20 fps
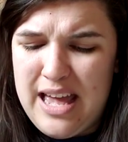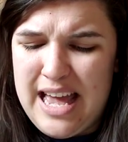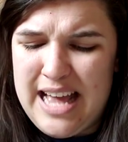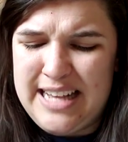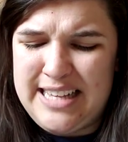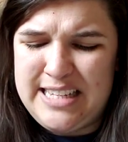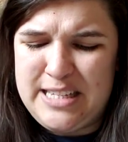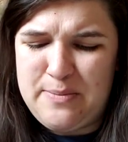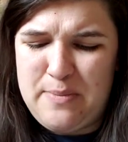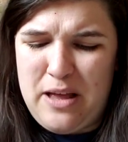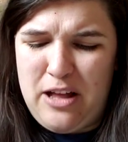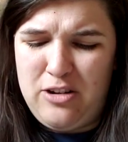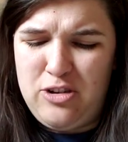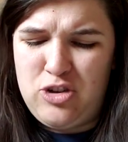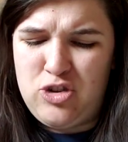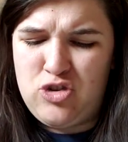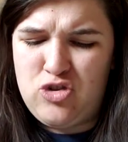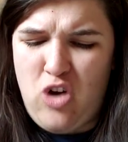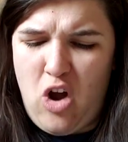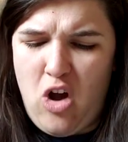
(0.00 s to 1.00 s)
It smelled
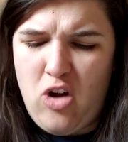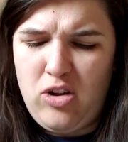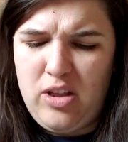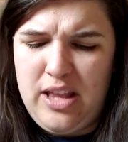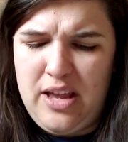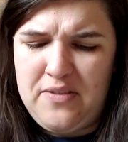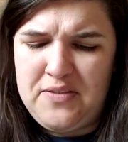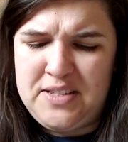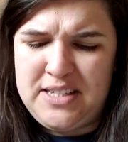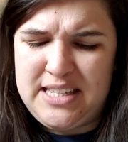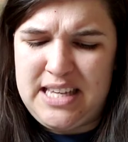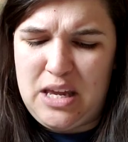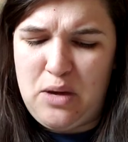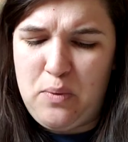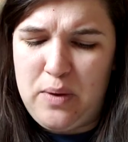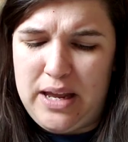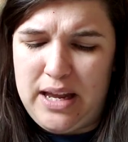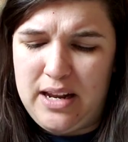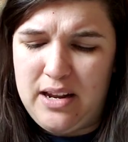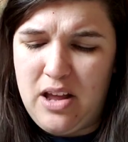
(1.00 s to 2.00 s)
strongly of
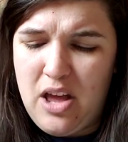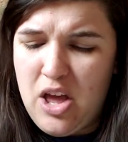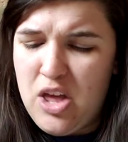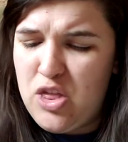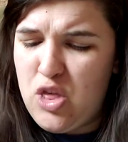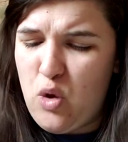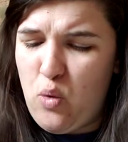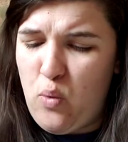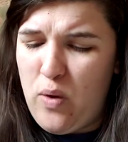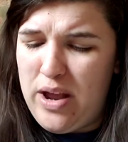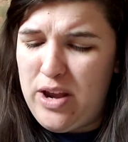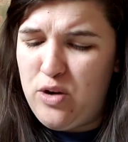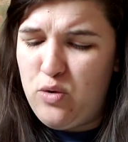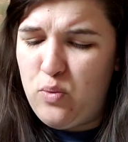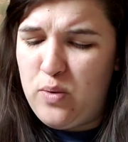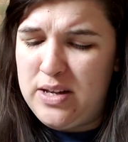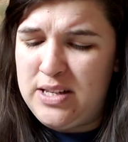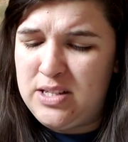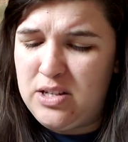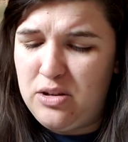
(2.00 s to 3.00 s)
seaweed. The wind
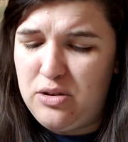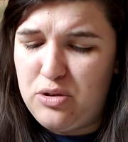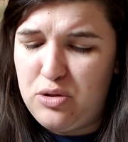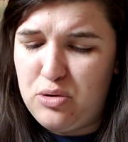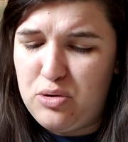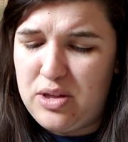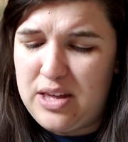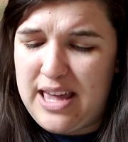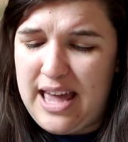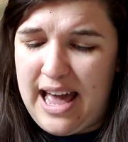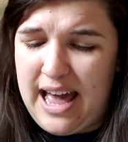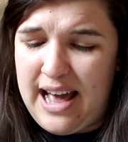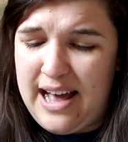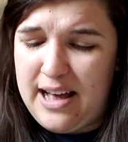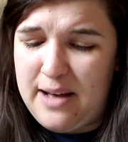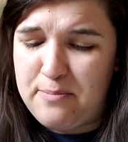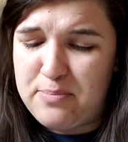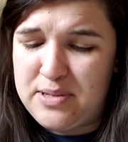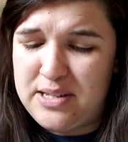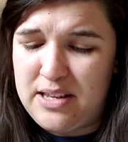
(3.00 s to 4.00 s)
whistled through the
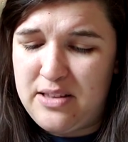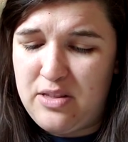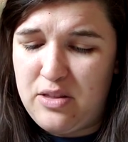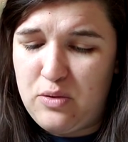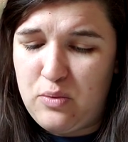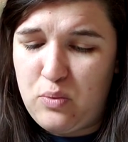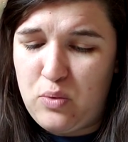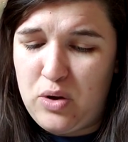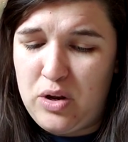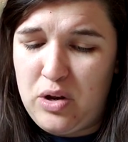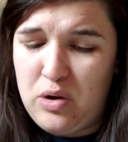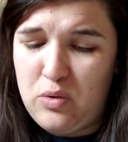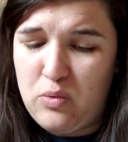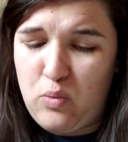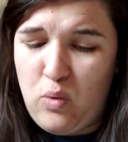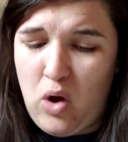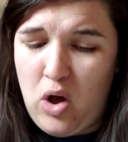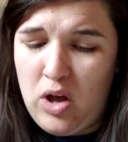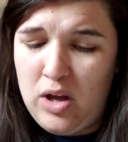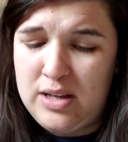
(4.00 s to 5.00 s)
gaps in the wooden
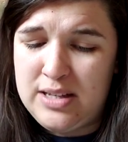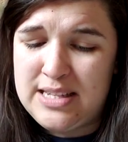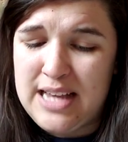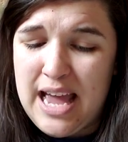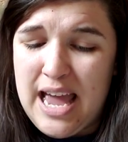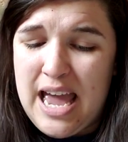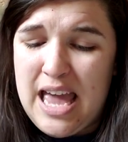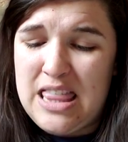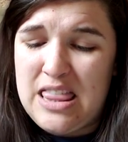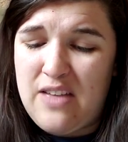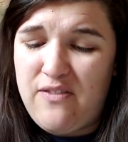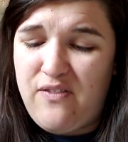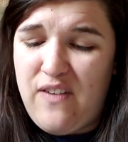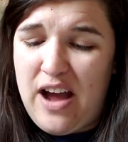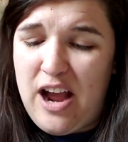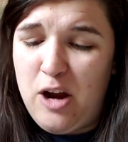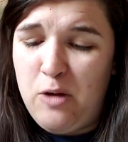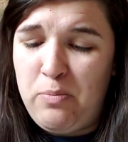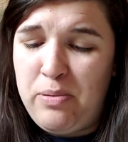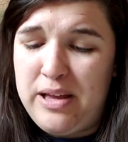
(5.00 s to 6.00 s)
walls, and the
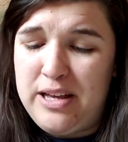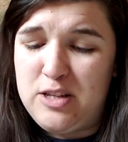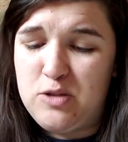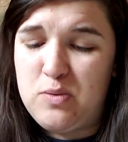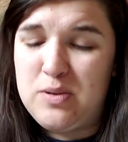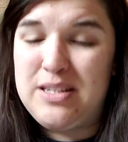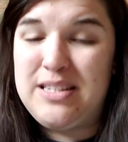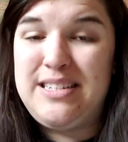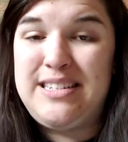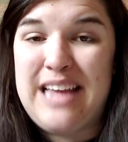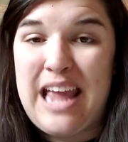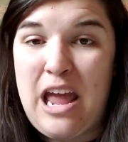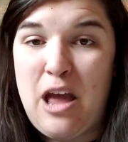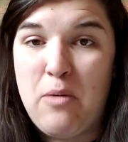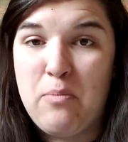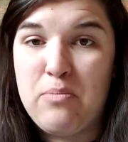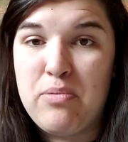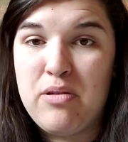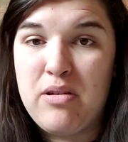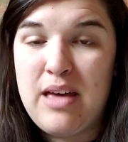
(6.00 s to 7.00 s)
fireplace was
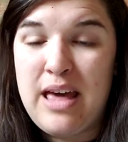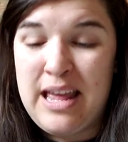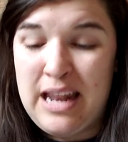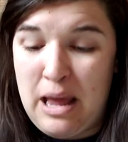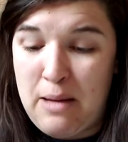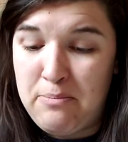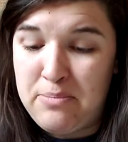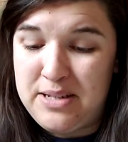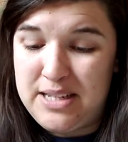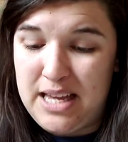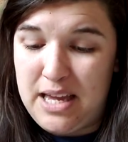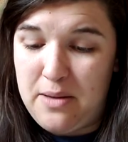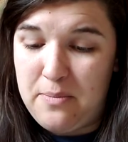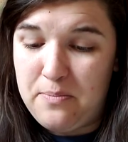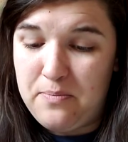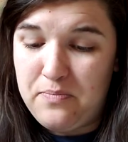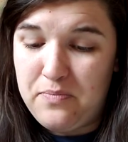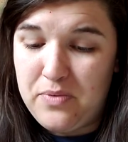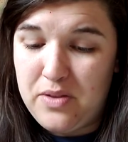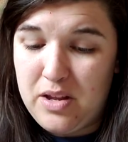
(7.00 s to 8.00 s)
damp and empty.
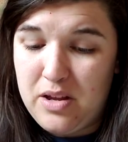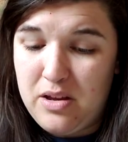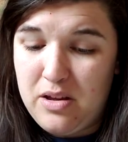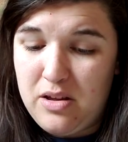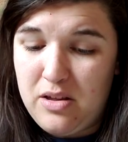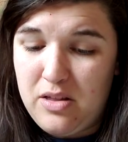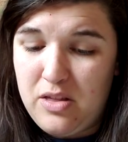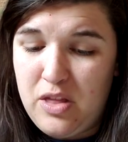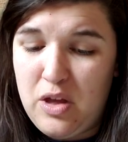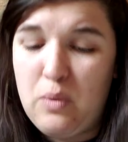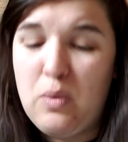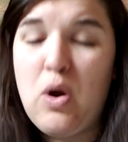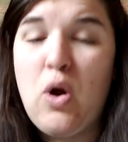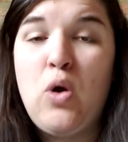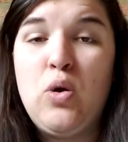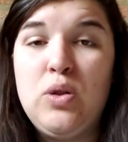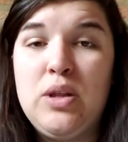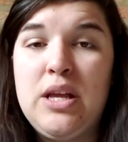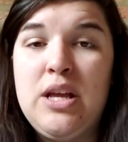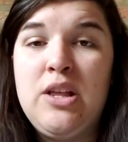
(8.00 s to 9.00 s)
There were
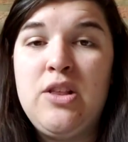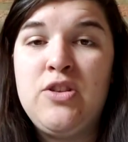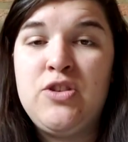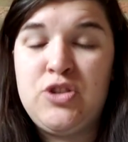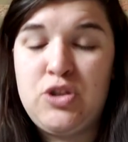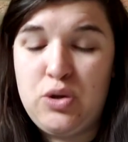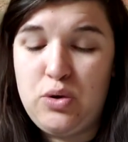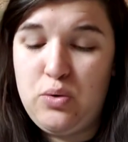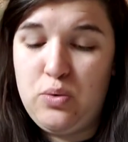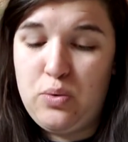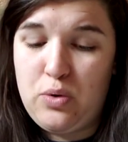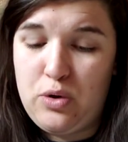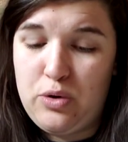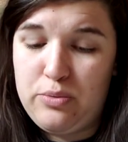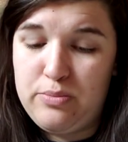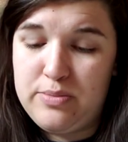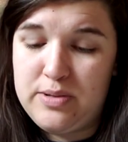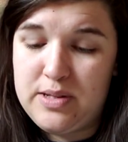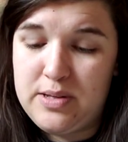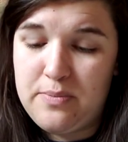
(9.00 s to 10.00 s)
only 2
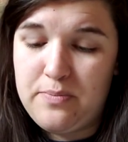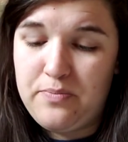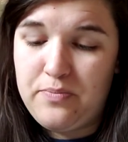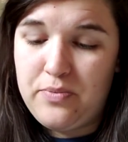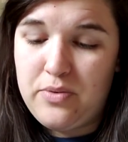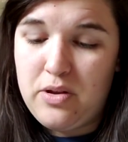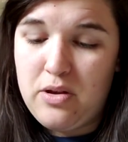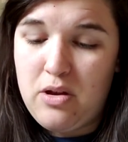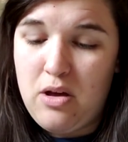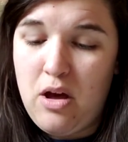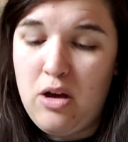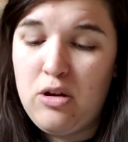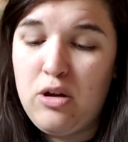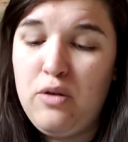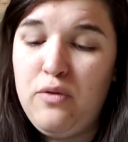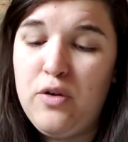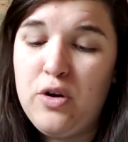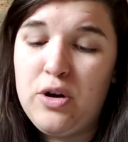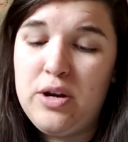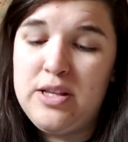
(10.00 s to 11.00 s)
rooms.
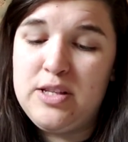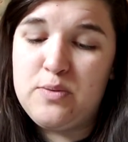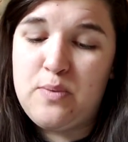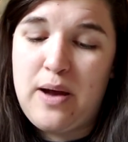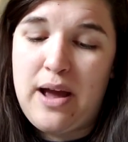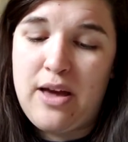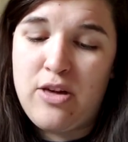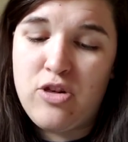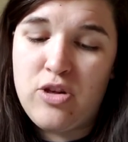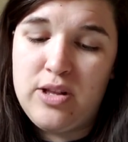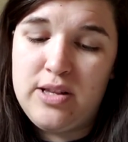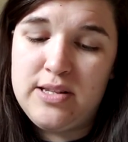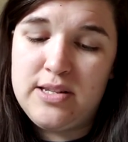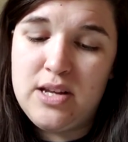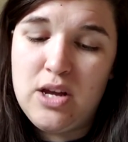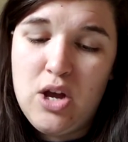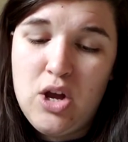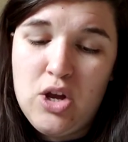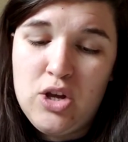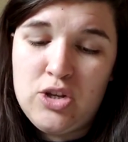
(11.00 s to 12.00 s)
Uncle Vernon's rations
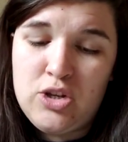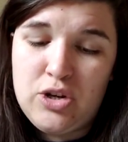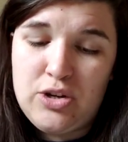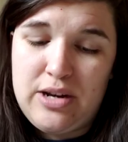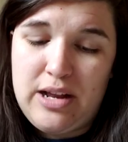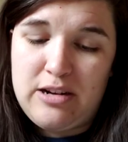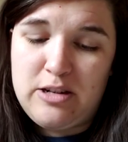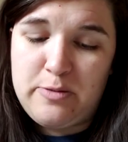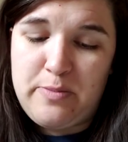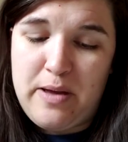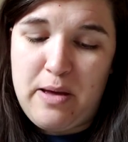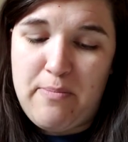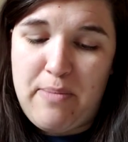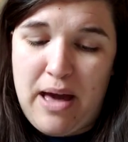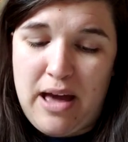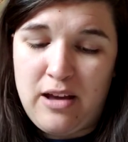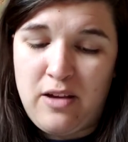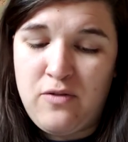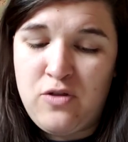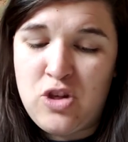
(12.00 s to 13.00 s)
turned out to be a
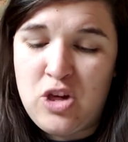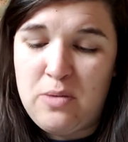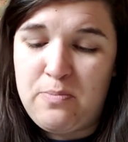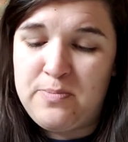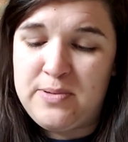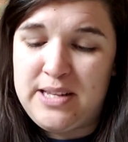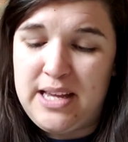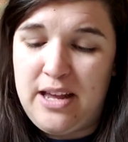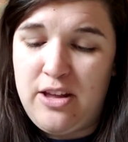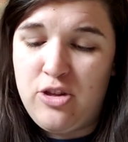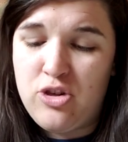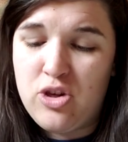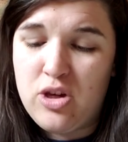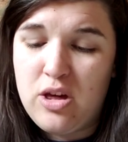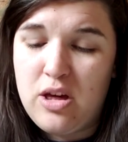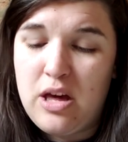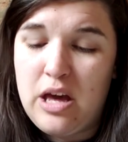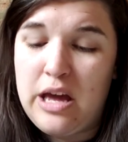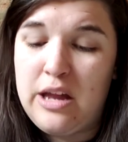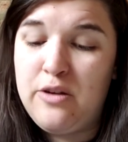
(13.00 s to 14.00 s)
bag of chips each
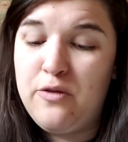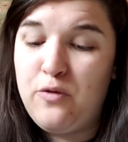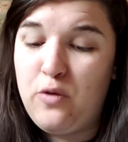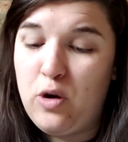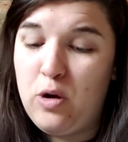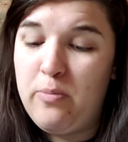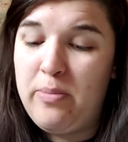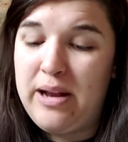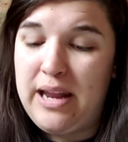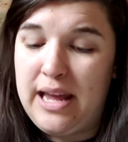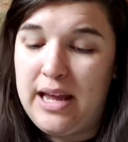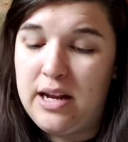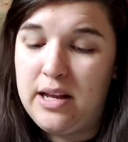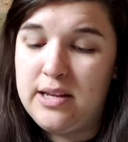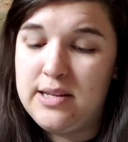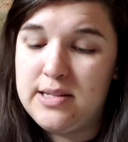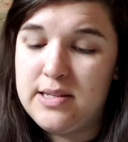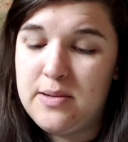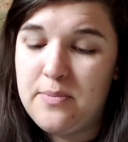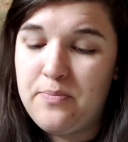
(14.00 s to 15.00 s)
and 4
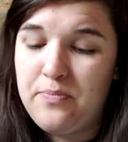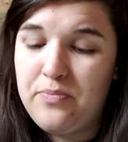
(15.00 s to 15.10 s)
bananas.